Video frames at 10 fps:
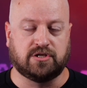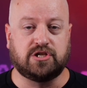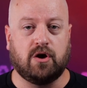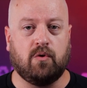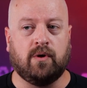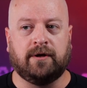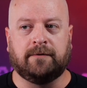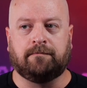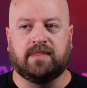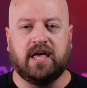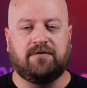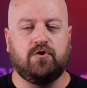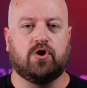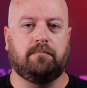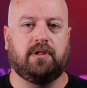So
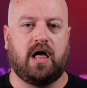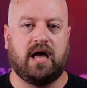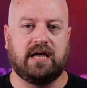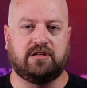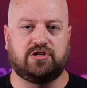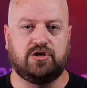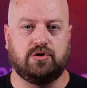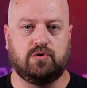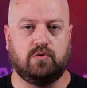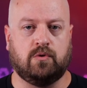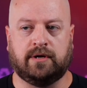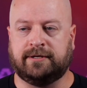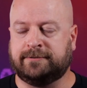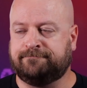if you're applying to,